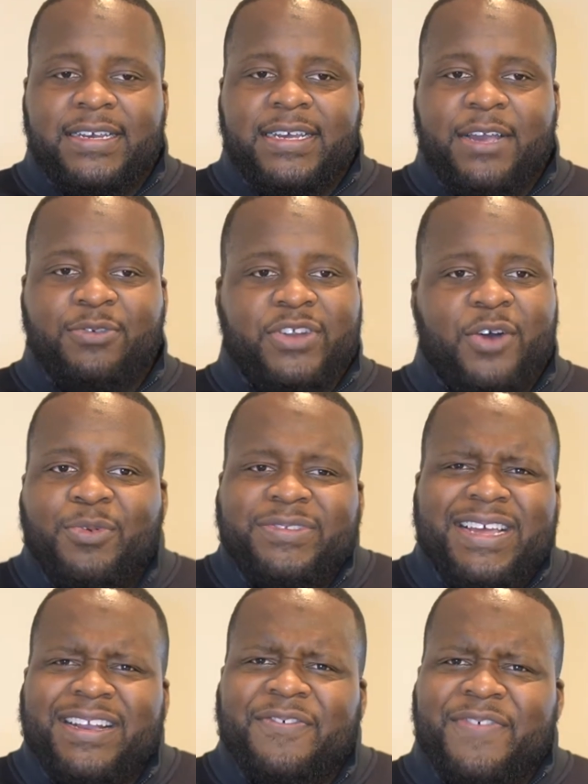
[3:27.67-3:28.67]
It was almost
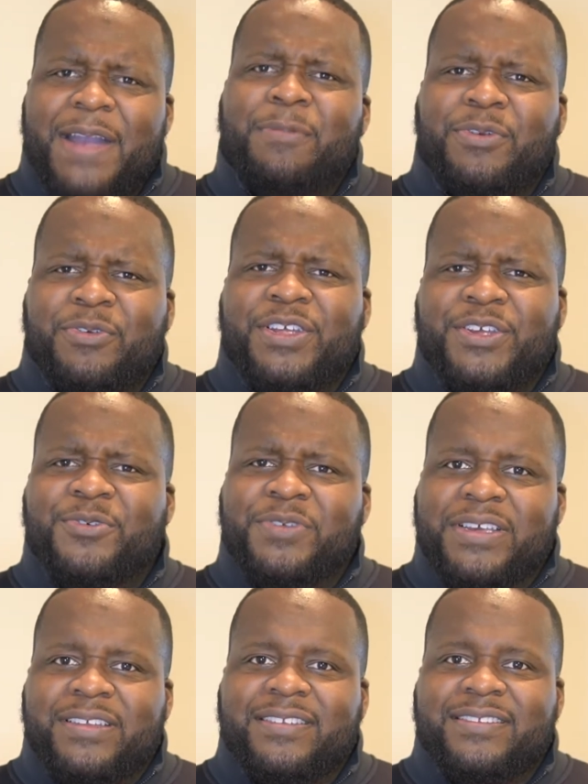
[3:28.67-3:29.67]
like a family
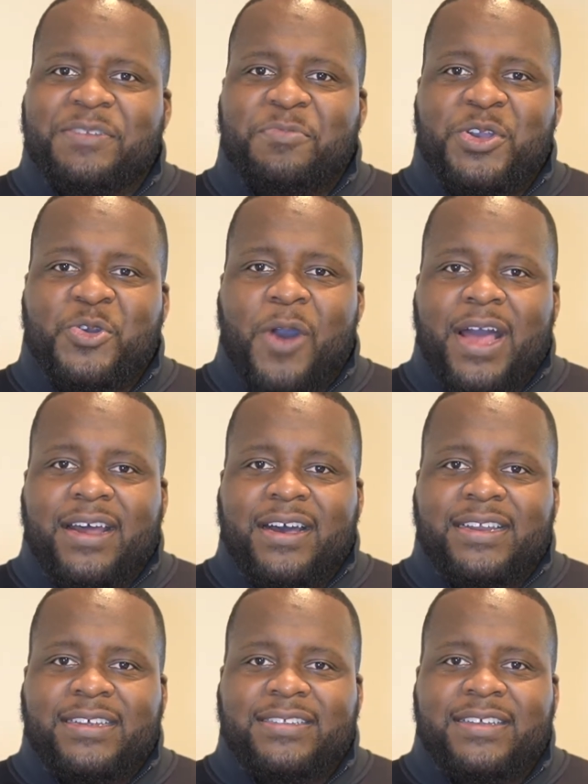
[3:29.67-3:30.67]
reunion, to be quite
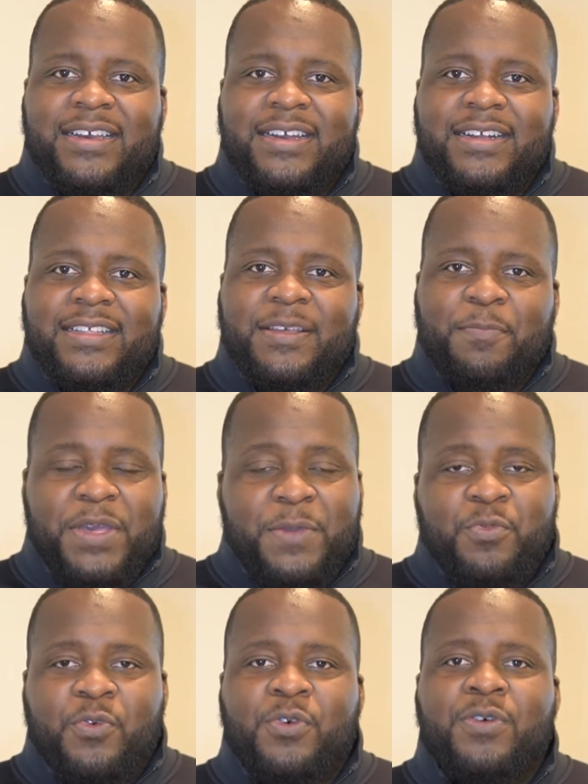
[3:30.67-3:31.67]
honest. The
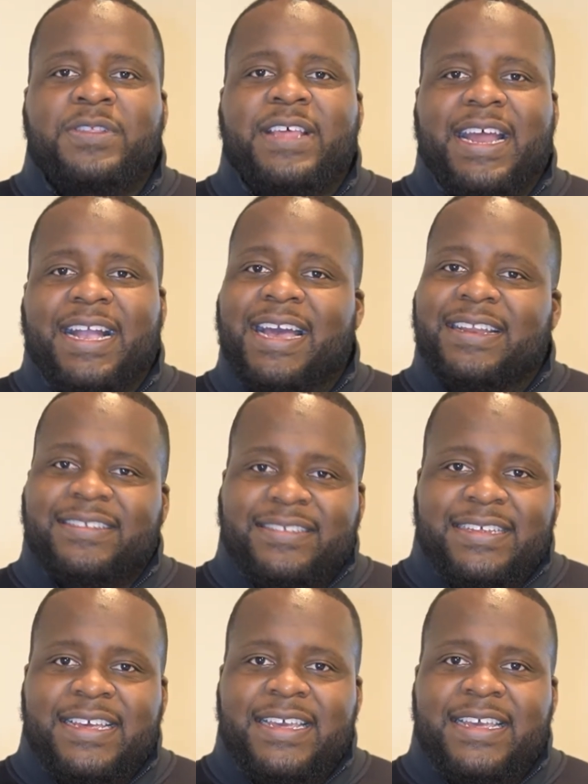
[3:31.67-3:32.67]
people that I got to
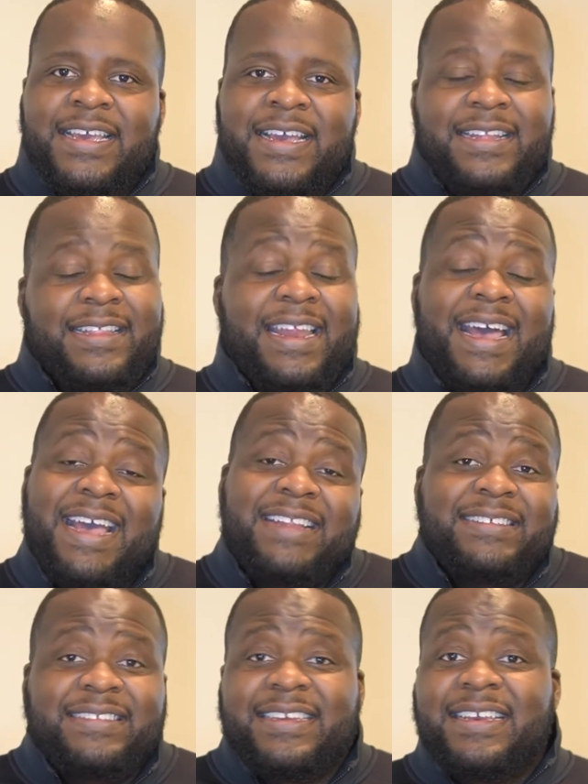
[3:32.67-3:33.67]
see that I
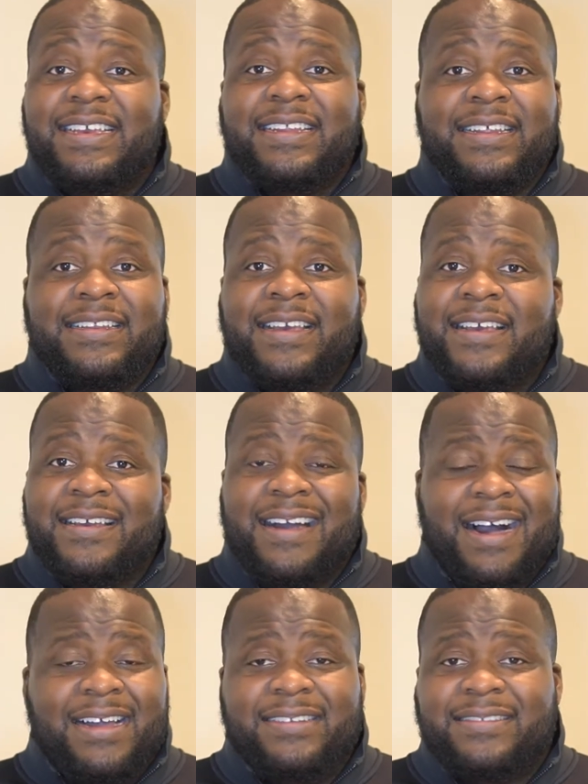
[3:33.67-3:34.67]
hadn't seen in,
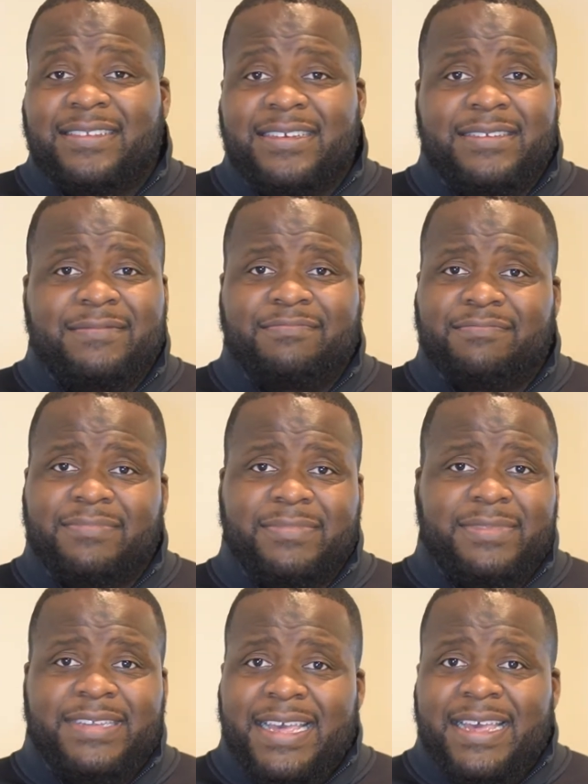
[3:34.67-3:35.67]
honestly,
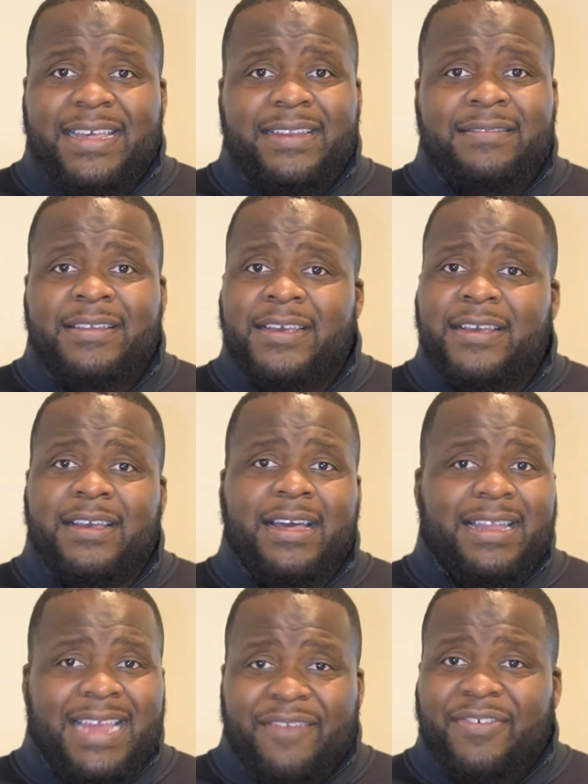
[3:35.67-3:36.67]
10,
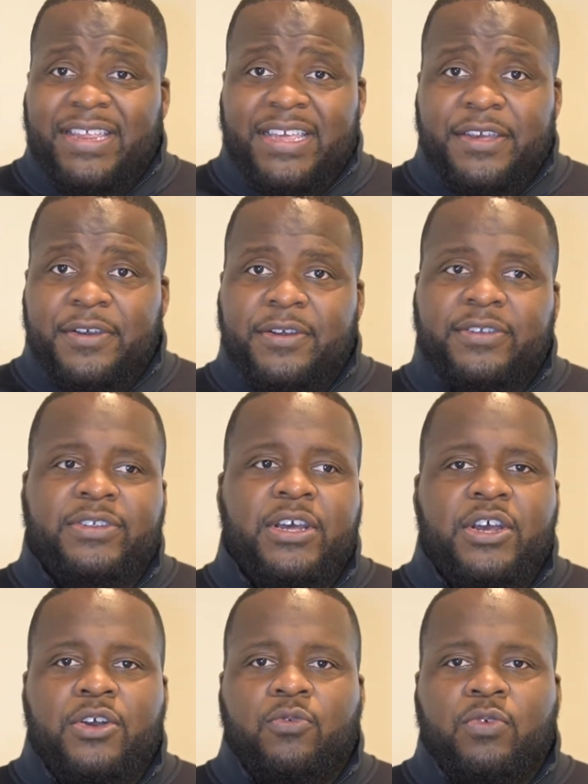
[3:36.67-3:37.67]
11 years
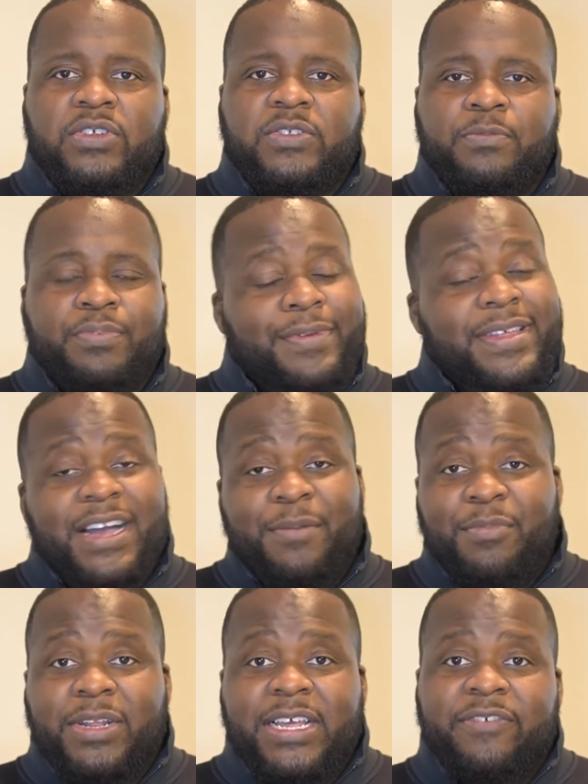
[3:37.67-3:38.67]
was pretty
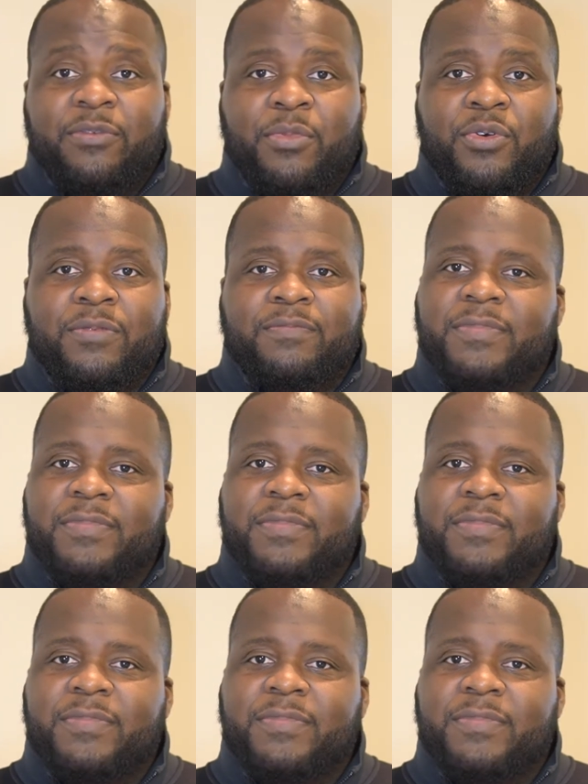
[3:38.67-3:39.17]
unbelievable.